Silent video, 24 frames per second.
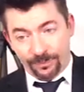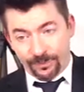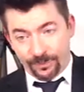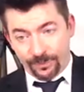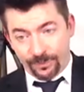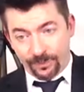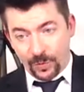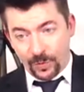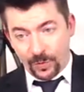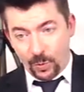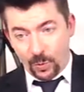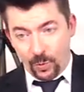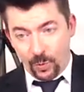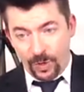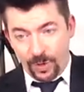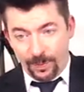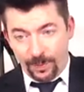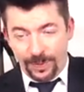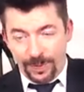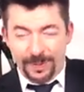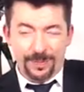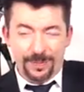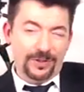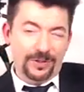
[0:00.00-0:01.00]
where
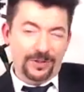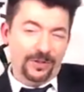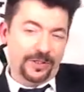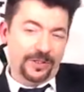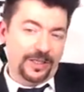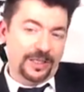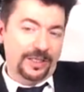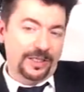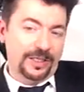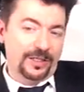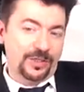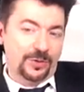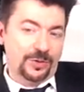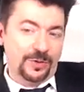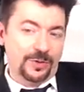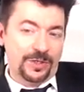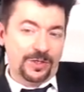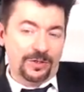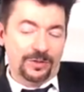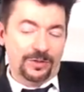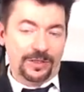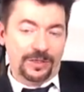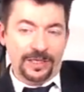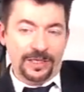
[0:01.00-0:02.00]
people looking into it are
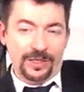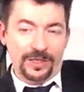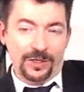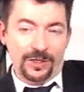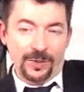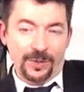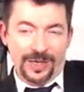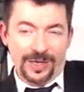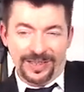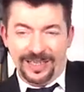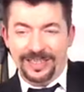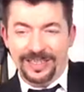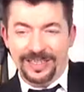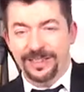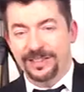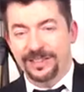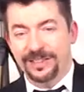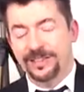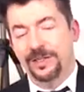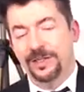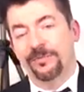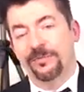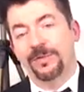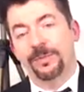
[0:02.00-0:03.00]
like, you know, I liked this
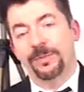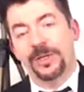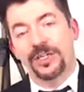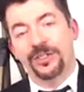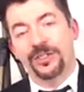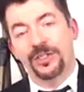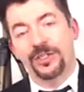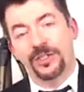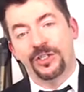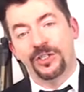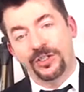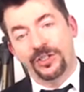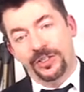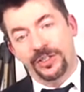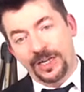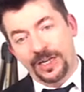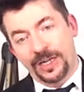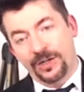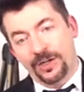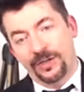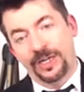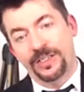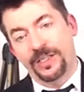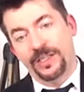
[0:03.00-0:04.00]
information until that
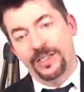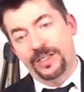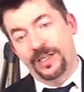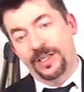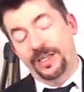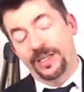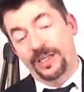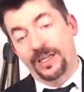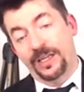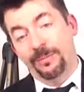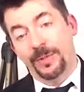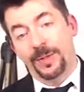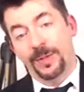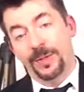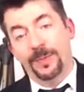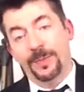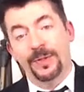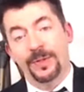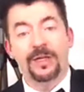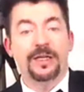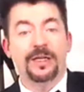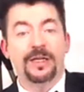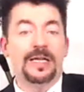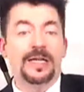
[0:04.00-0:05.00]
crazy thing came up.
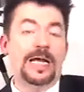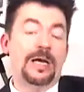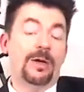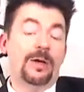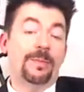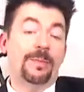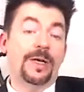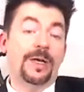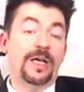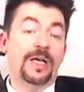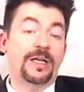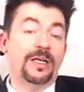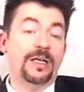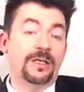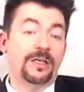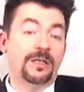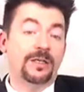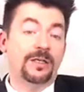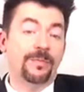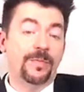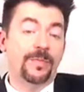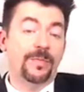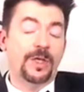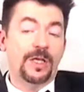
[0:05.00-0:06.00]
Now I'm out of here.
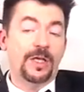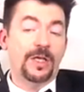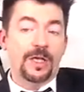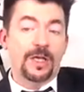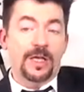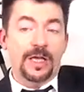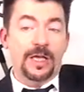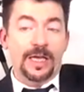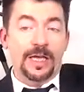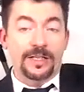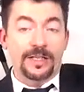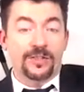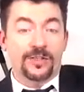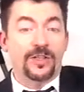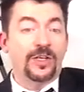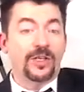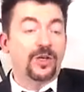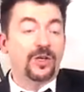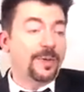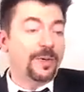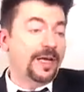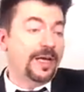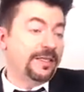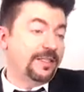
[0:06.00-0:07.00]
And so they go
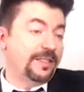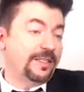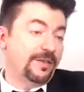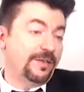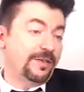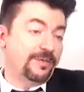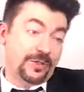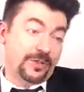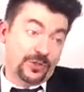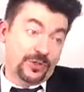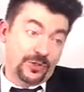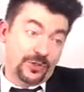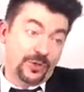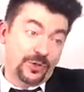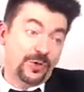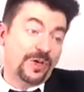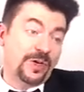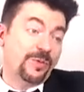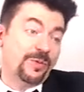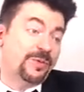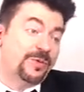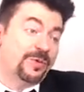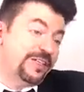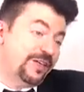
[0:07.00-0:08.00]
back to the official story and we
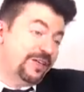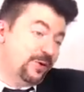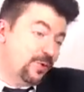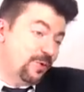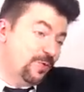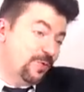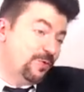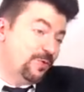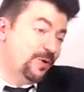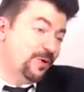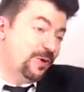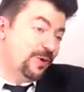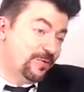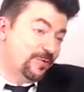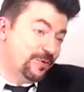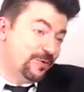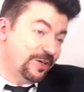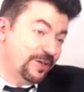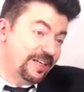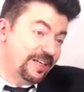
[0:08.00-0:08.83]
see it over and over again.